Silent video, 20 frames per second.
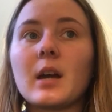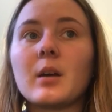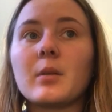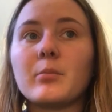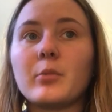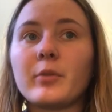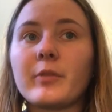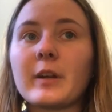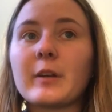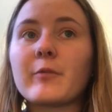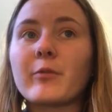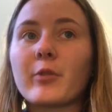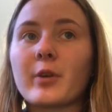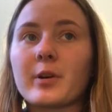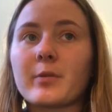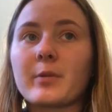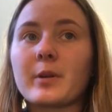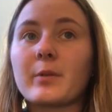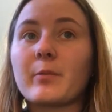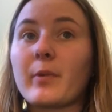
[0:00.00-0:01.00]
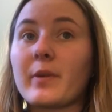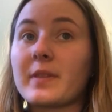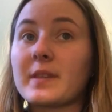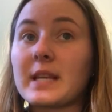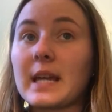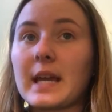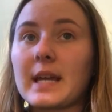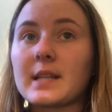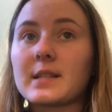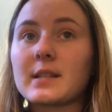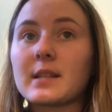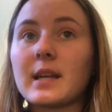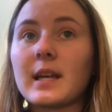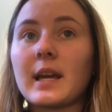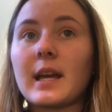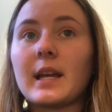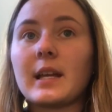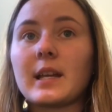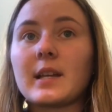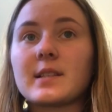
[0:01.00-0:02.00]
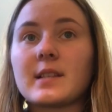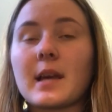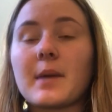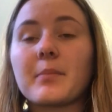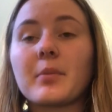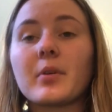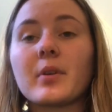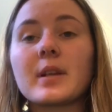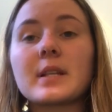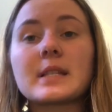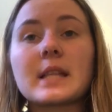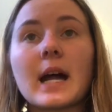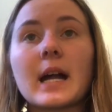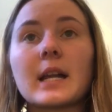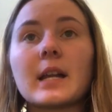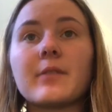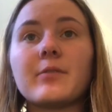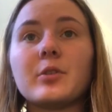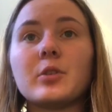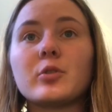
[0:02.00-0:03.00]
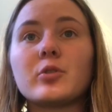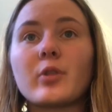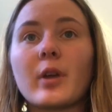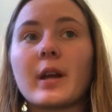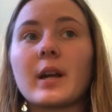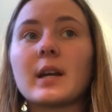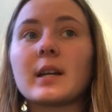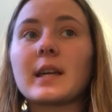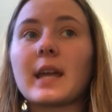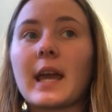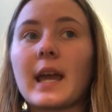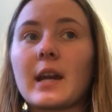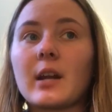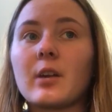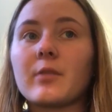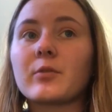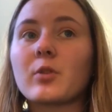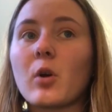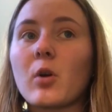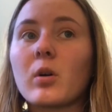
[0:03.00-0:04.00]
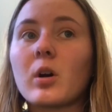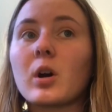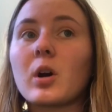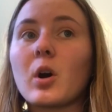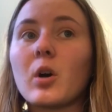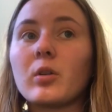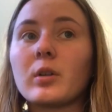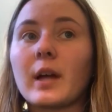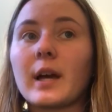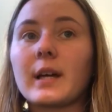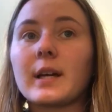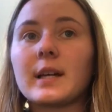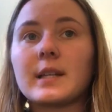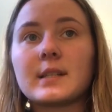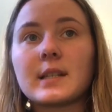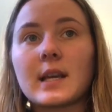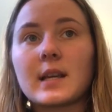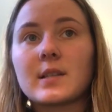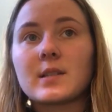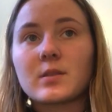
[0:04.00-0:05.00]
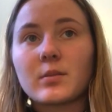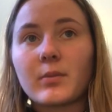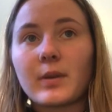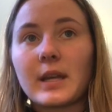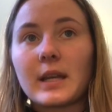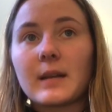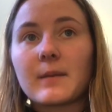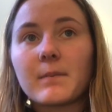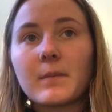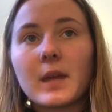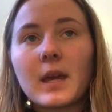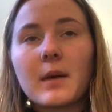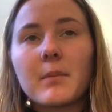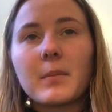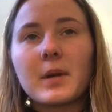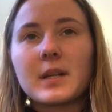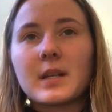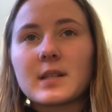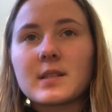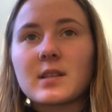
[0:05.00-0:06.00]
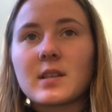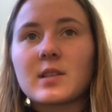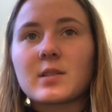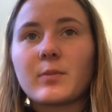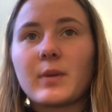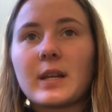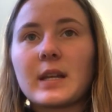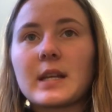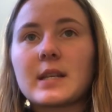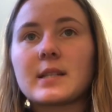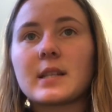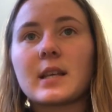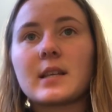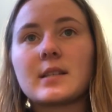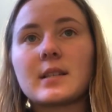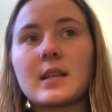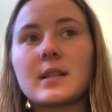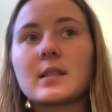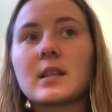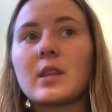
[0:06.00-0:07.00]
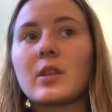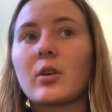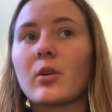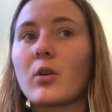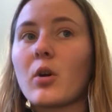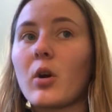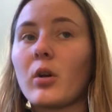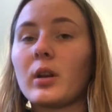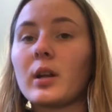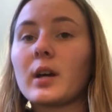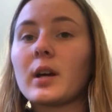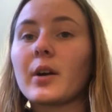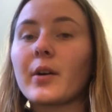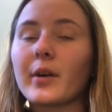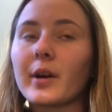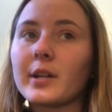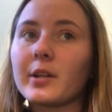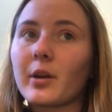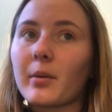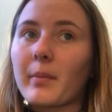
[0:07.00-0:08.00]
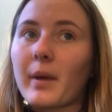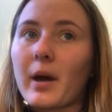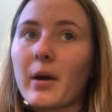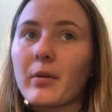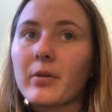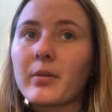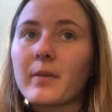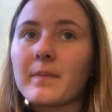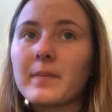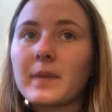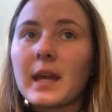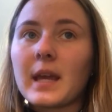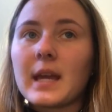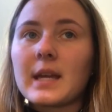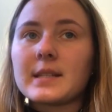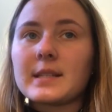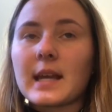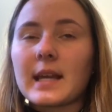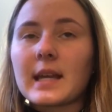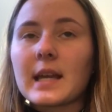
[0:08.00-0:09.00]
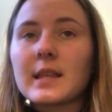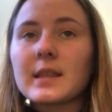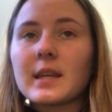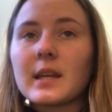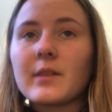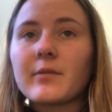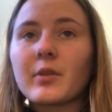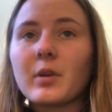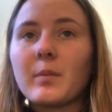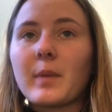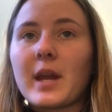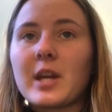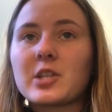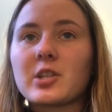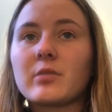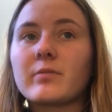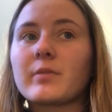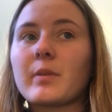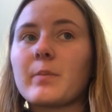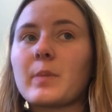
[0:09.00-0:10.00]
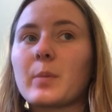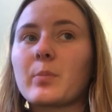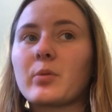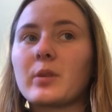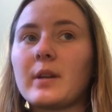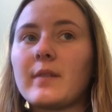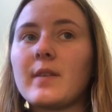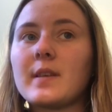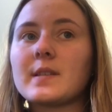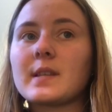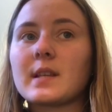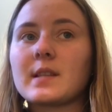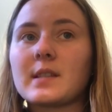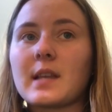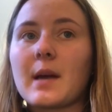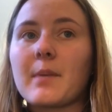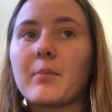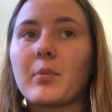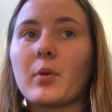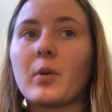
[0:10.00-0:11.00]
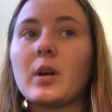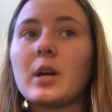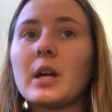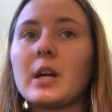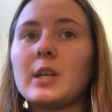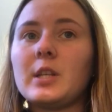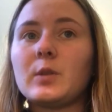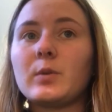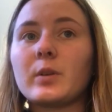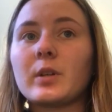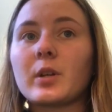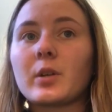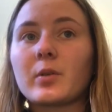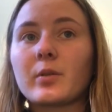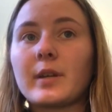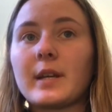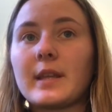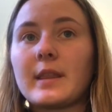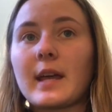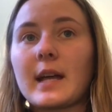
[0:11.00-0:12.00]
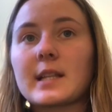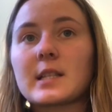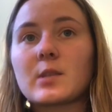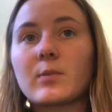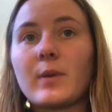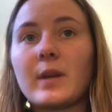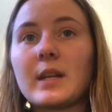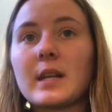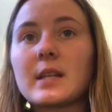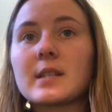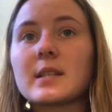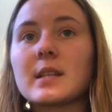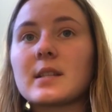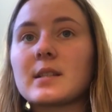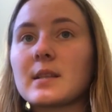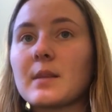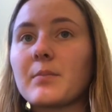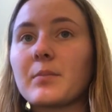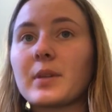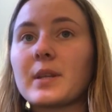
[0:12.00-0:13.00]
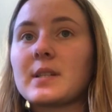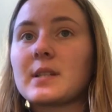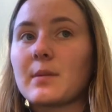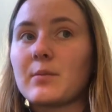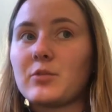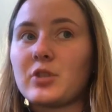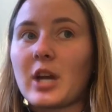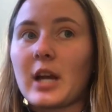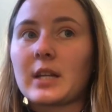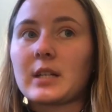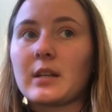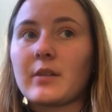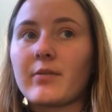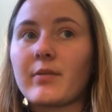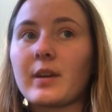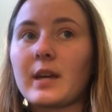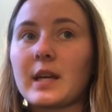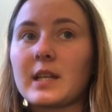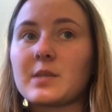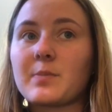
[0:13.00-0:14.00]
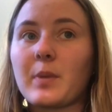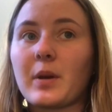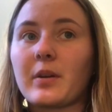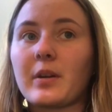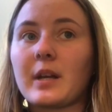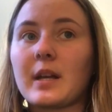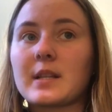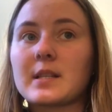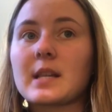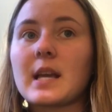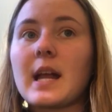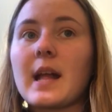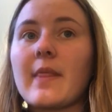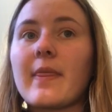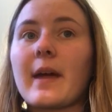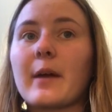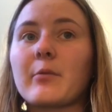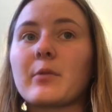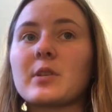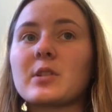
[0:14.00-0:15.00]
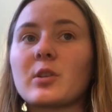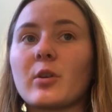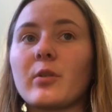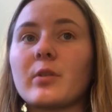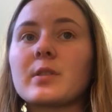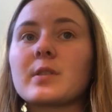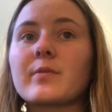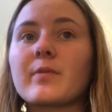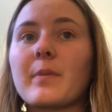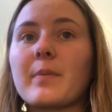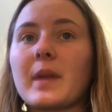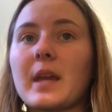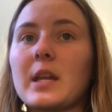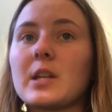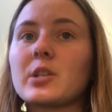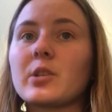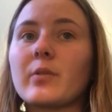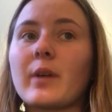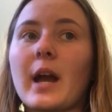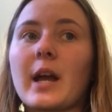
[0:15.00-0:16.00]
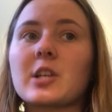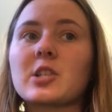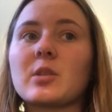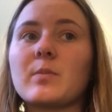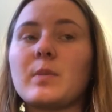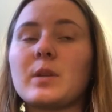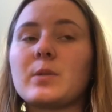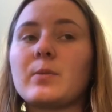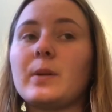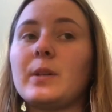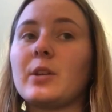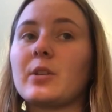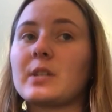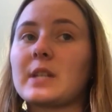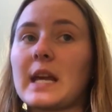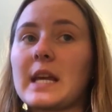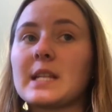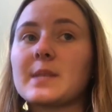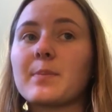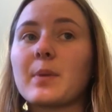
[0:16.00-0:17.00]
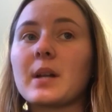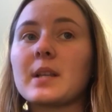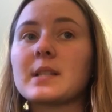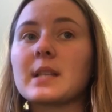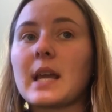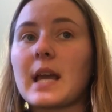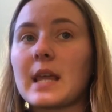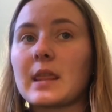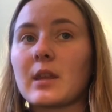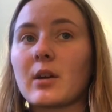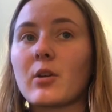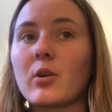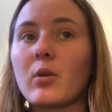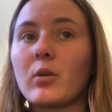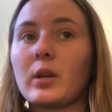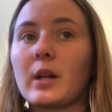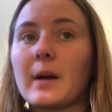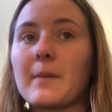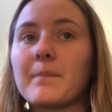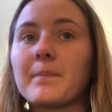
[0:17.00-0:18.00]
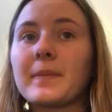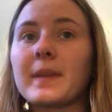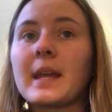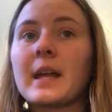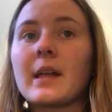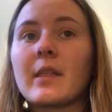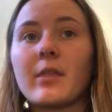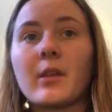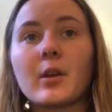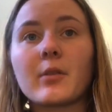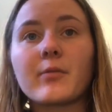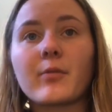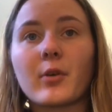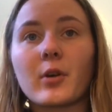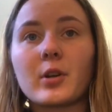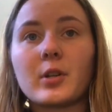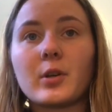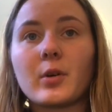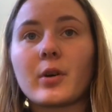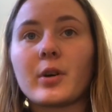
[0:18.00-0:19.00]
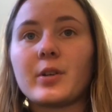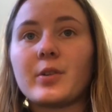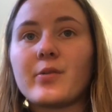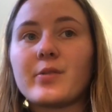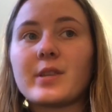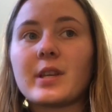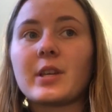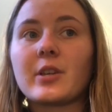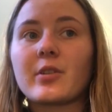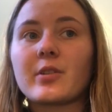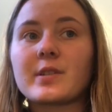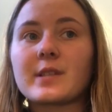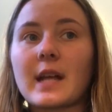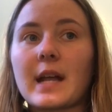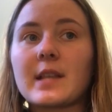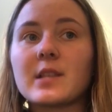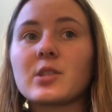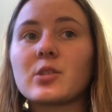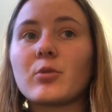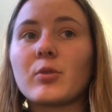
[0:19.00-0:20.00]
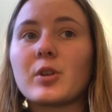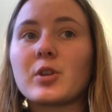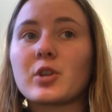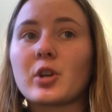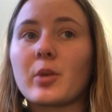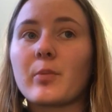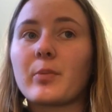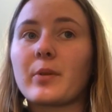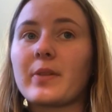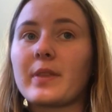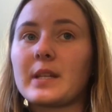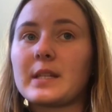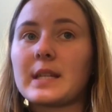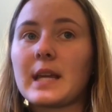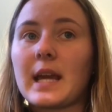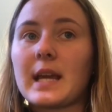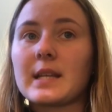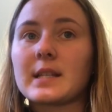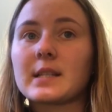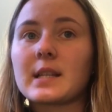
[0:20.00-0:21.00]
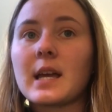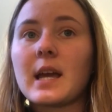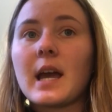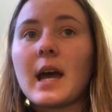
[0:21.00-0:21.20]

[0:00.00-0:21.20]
Moving forward with taste, an example is that if you drink a can of Coca-Cola, it tastes sweet. But does the sweetness exist in the cola or in your mouth? Taking the information from the previous example, you would agree that sweetness is simply subjective experience that results from the interaction between your taste buds and the cola. Therefore, you are using your sense to interpret the taste.